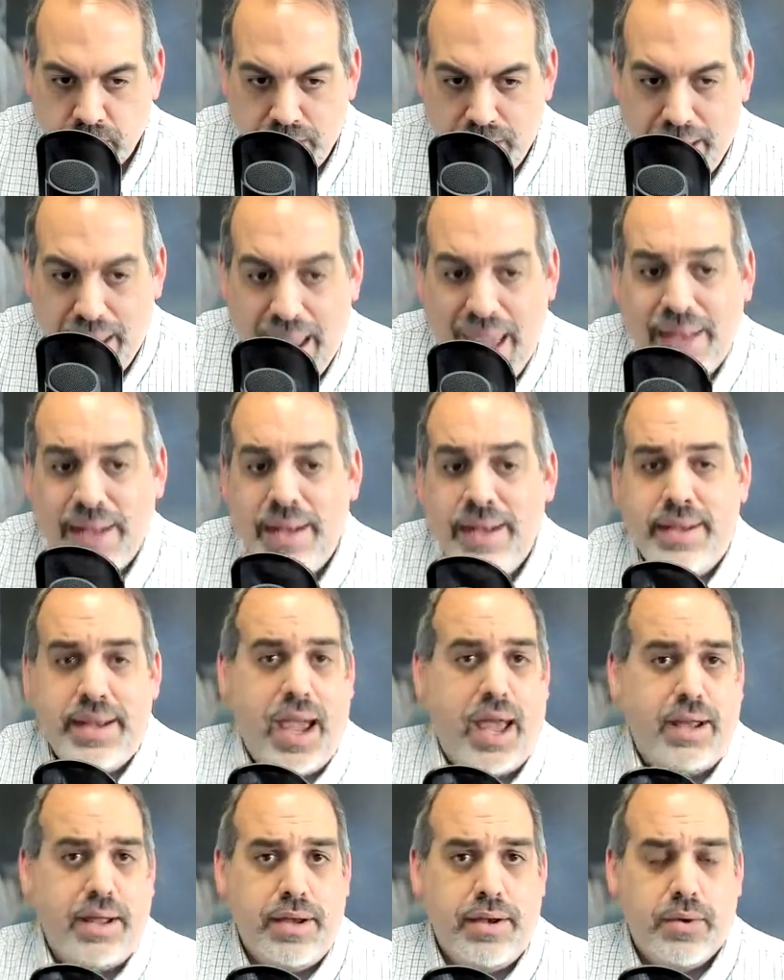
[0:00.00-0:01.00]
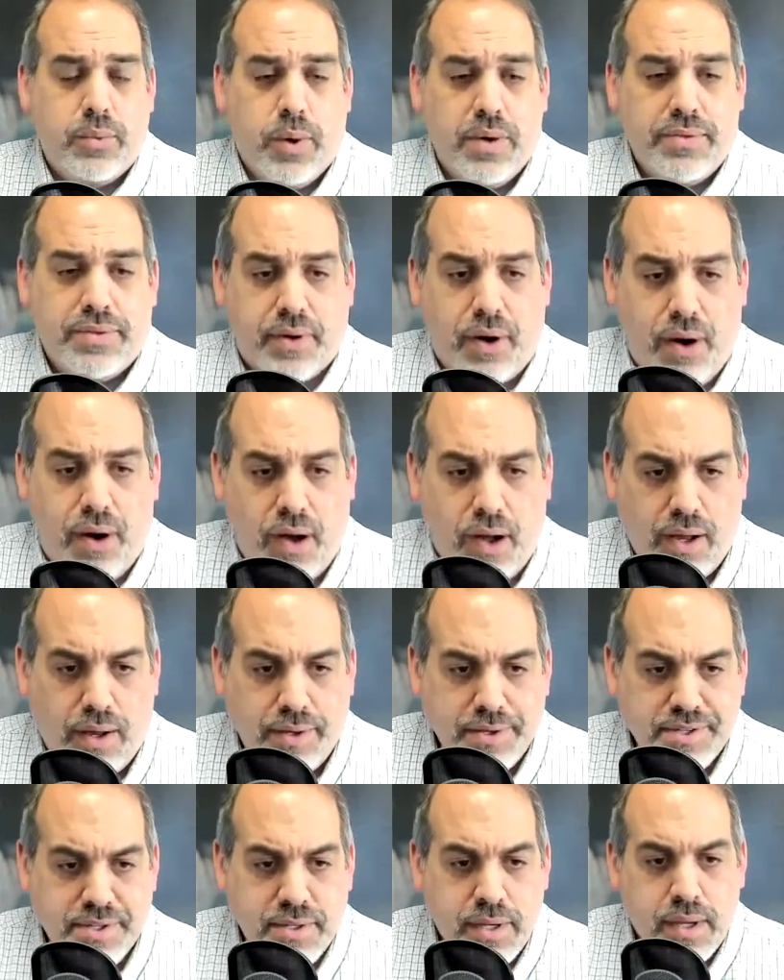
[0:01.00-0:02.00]
Inundated with
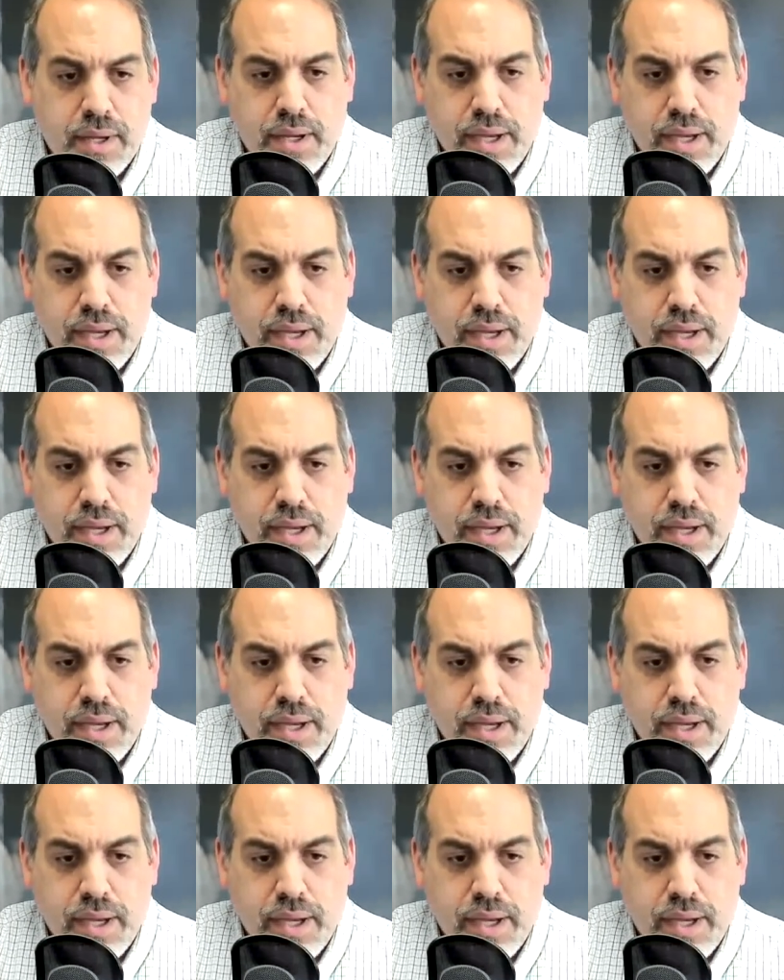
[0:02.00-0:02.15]
calls